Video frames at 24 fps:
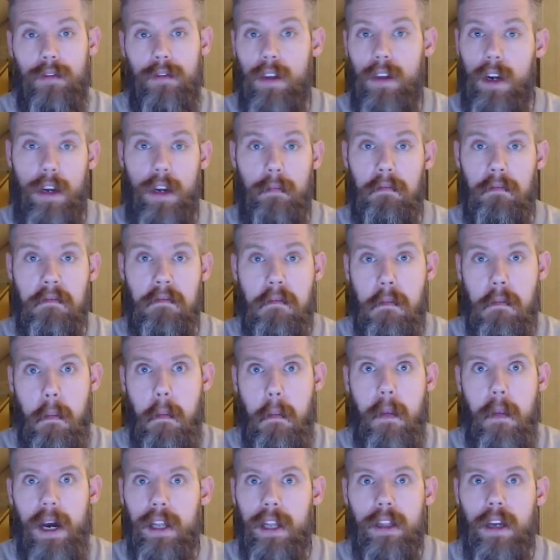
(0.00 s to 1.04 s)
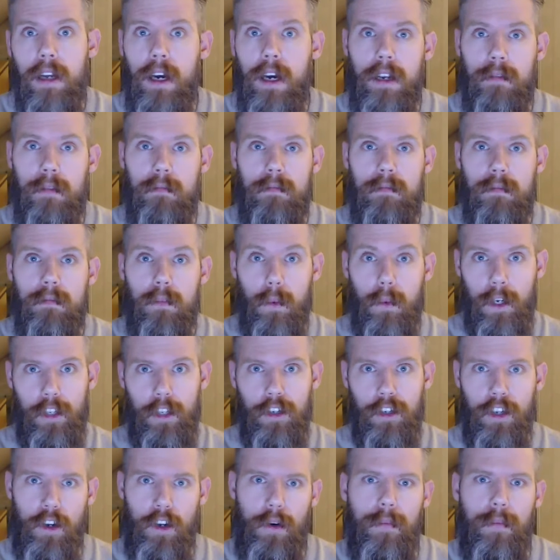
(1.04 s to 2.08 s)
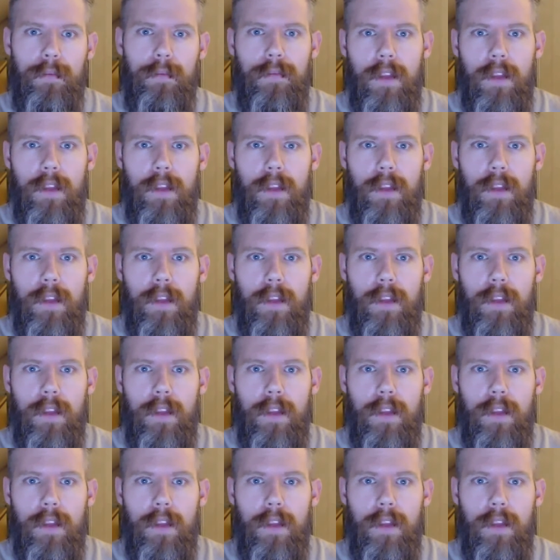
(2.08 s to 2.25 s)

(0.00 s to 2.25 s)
that I might not want to do.